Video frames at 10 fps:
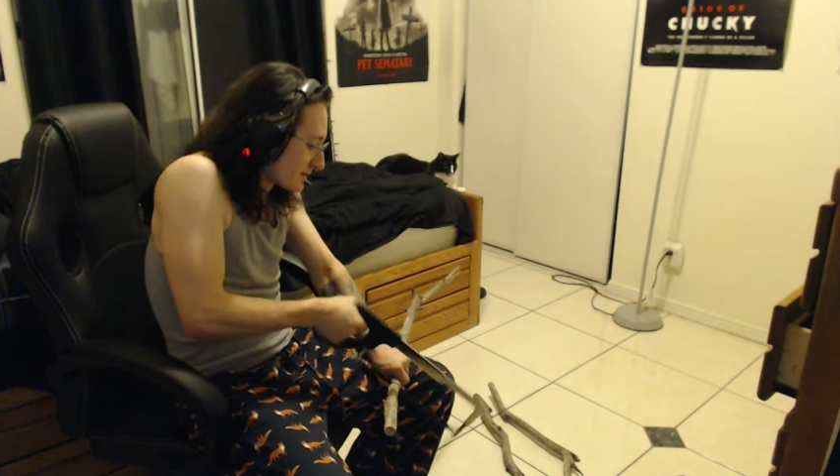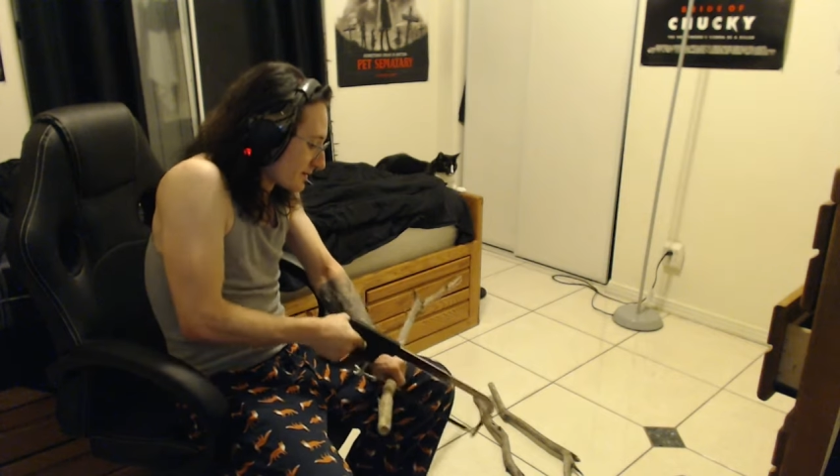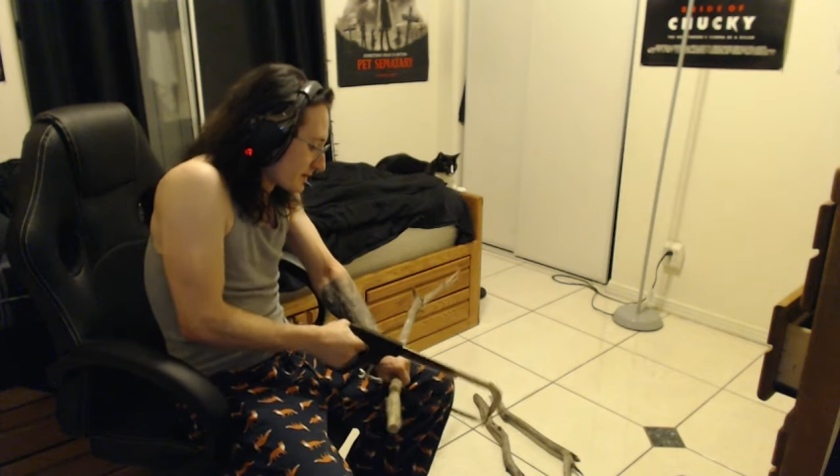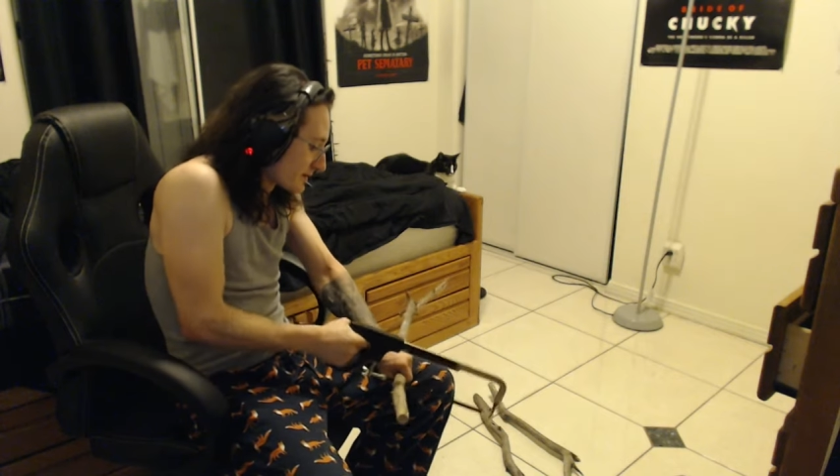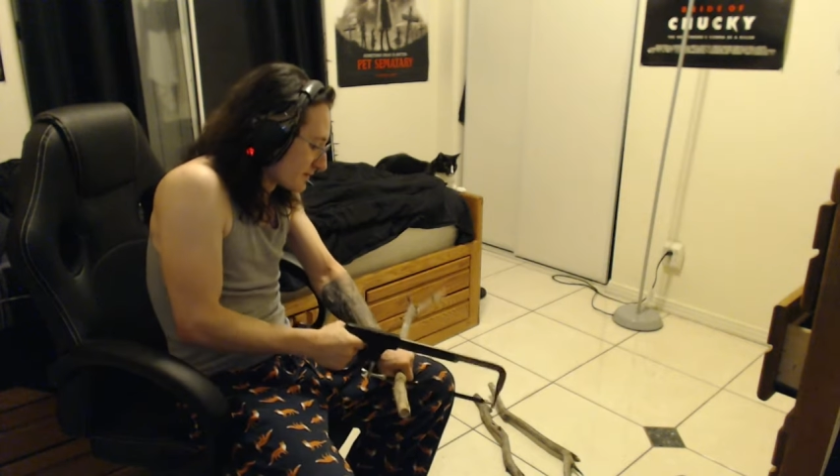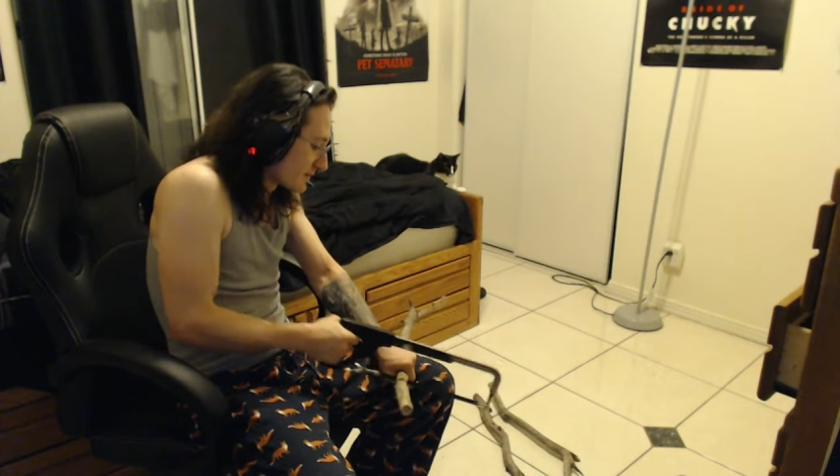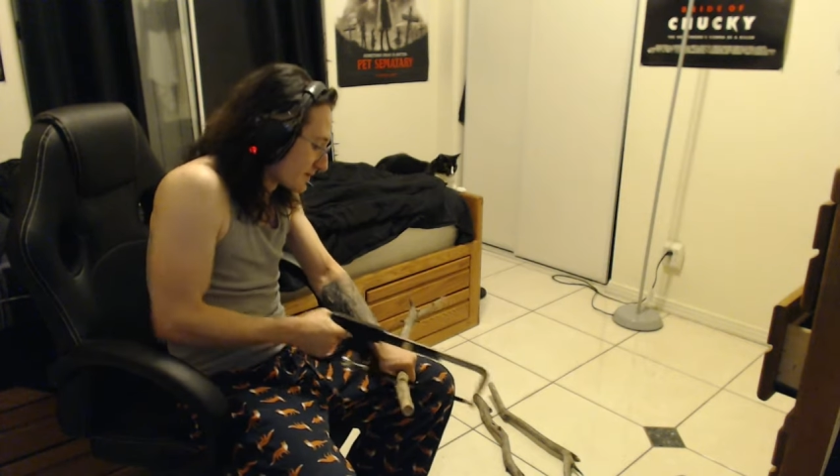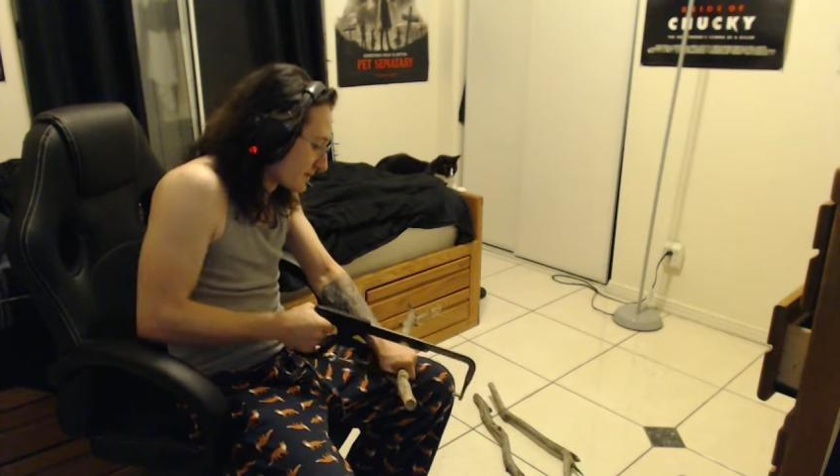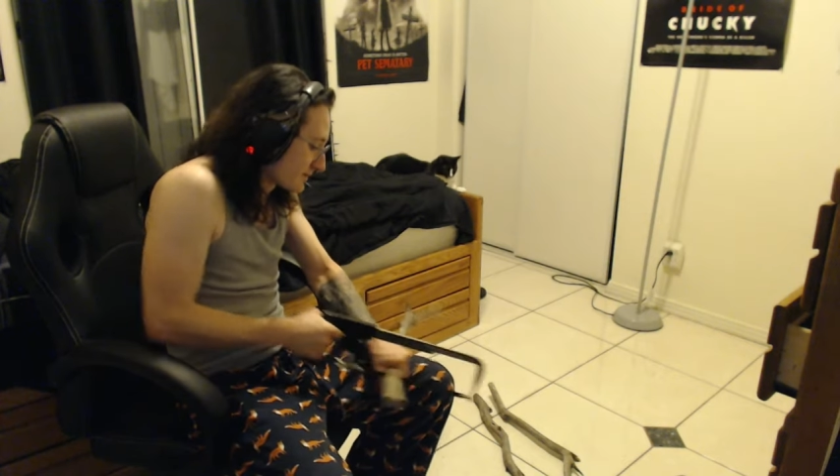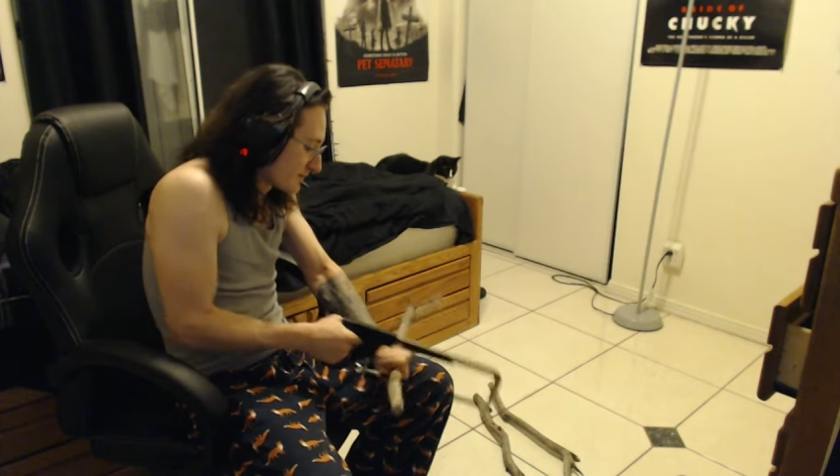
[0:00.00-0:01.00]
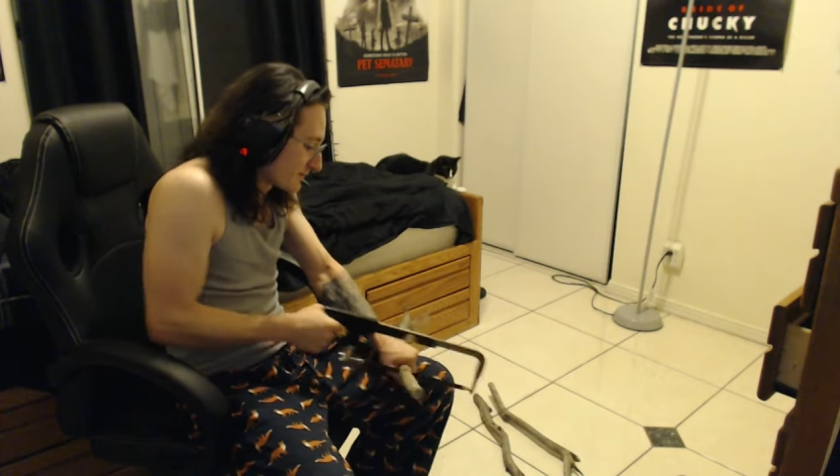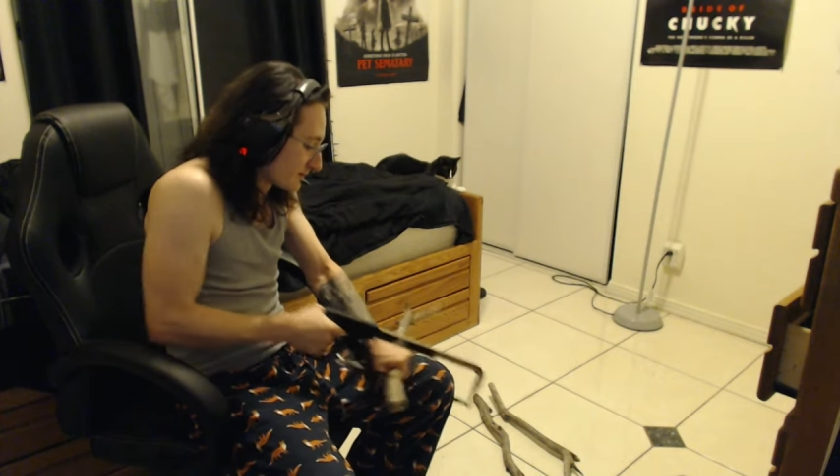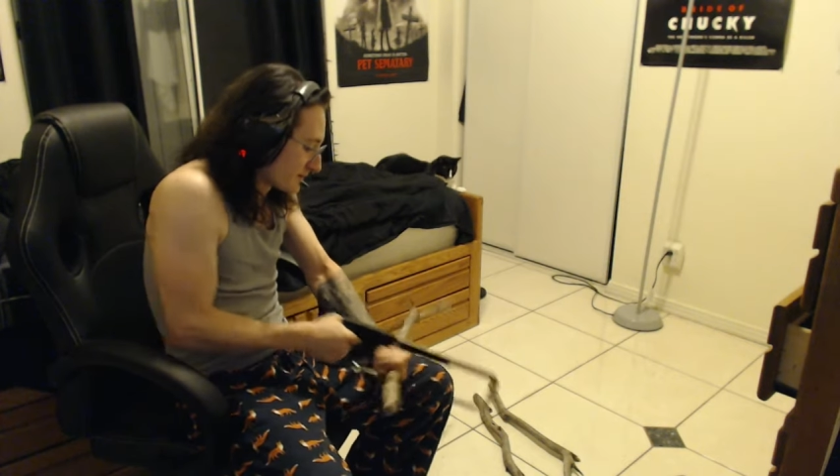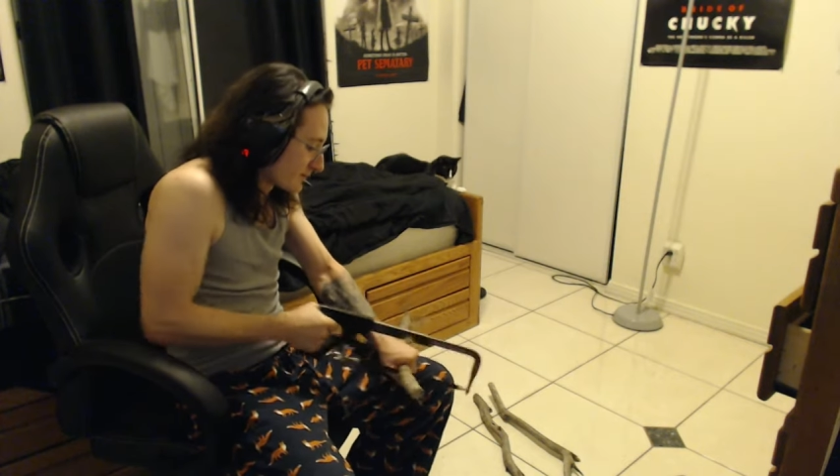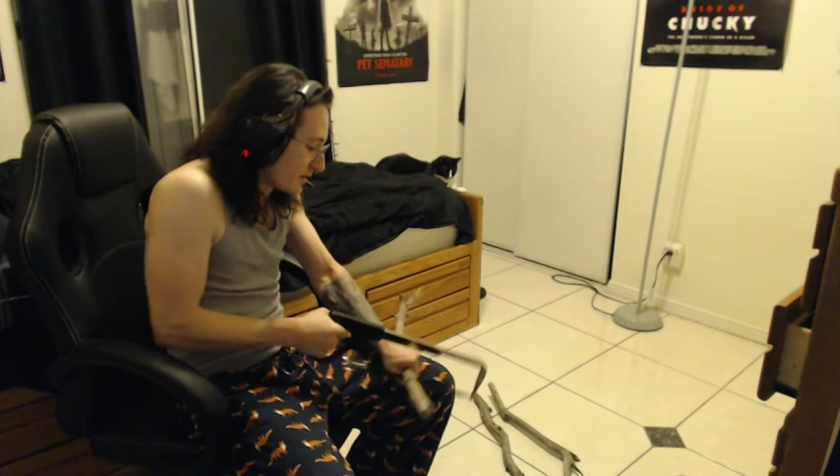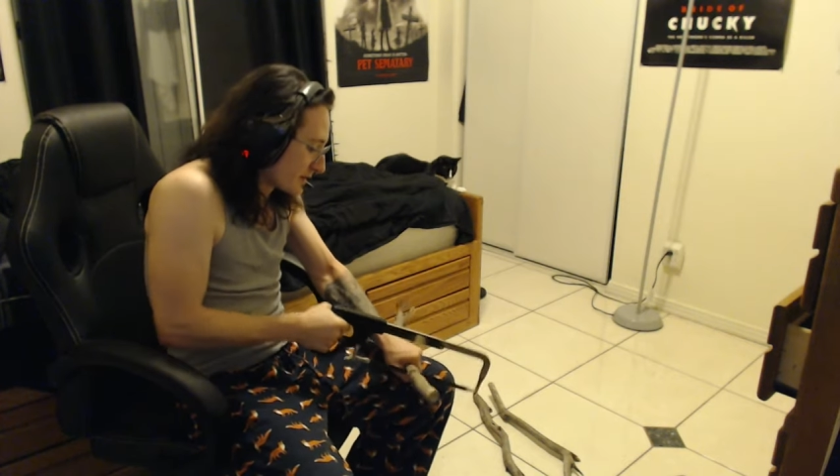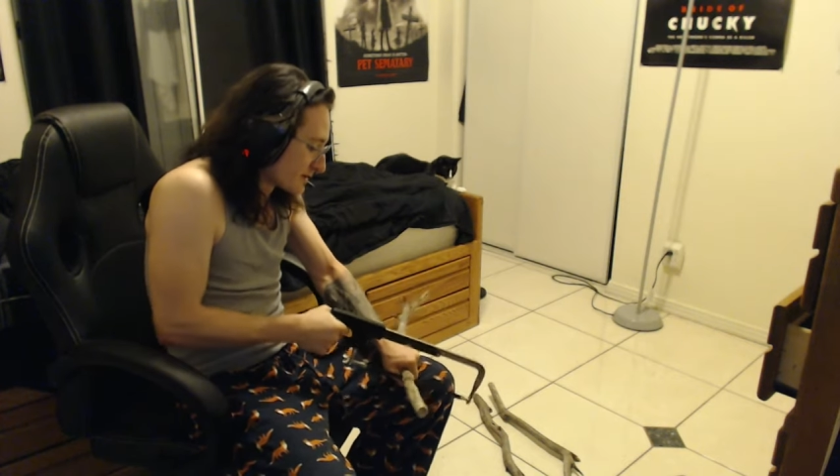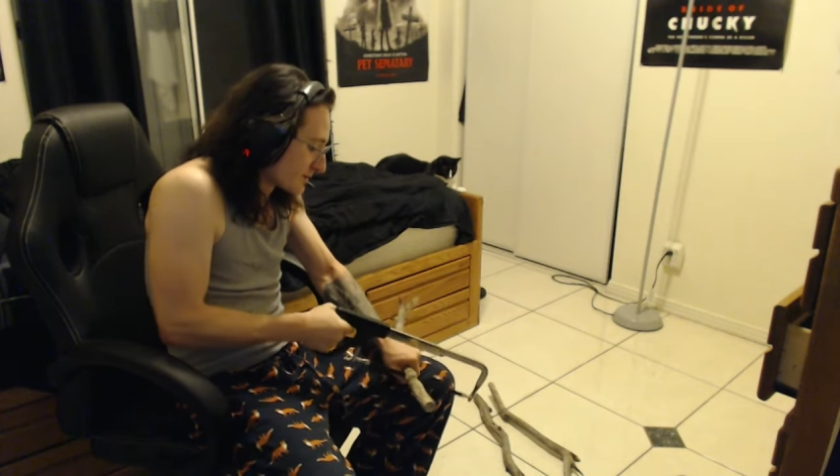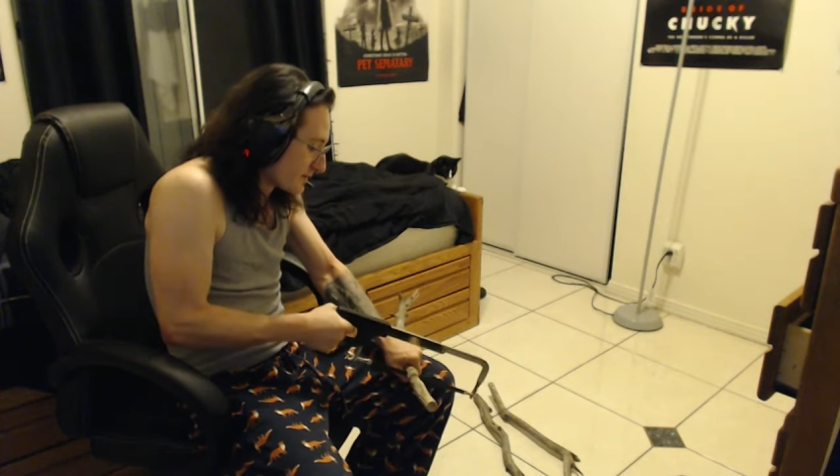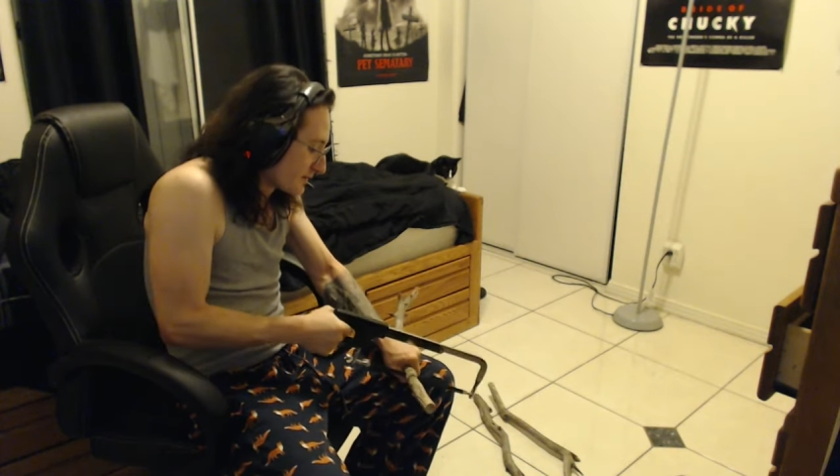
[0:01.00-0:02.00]
Like, she always just watches
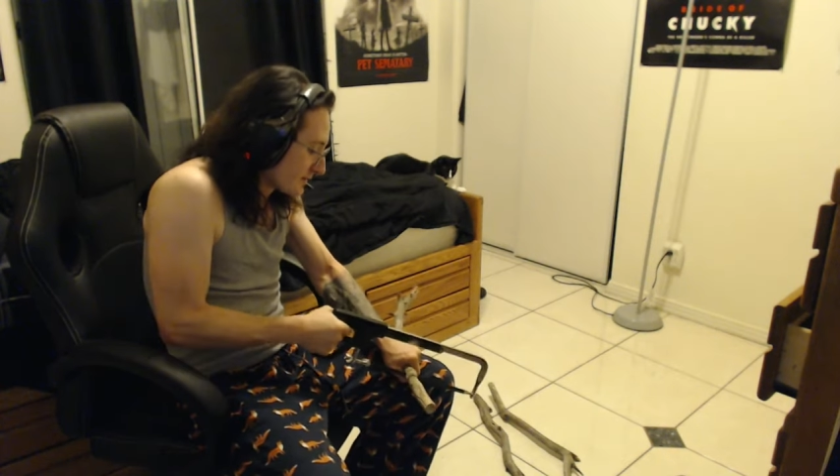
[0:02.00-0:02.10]
me.